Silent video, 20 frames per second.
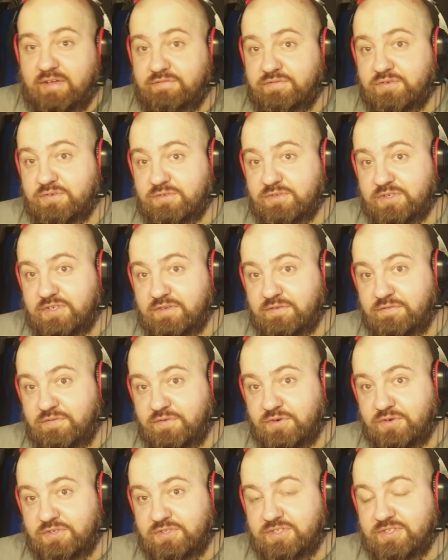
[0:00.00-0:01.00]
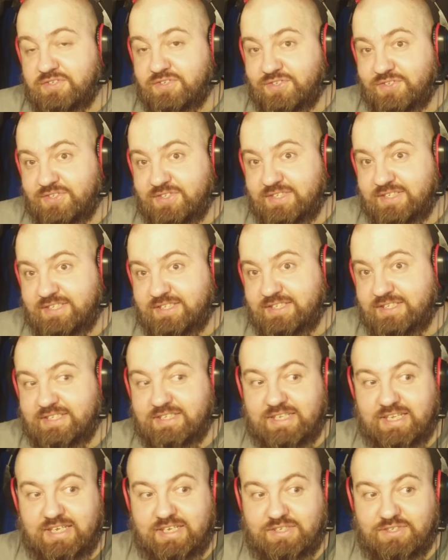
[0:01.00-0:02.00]
if you're looking for Dungeons
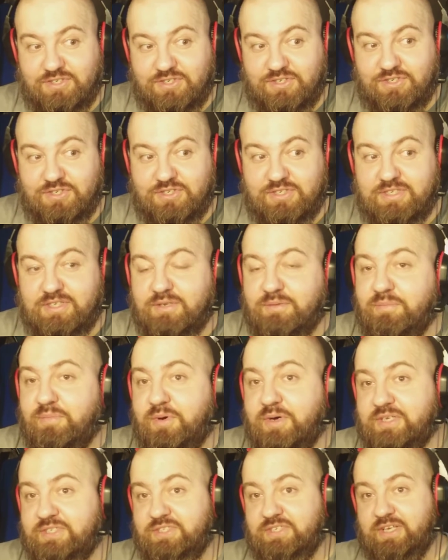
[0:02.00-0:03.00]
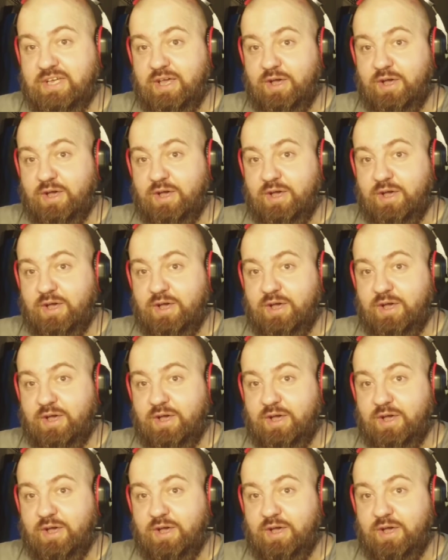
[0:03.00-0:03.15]
and Lasers unboxing,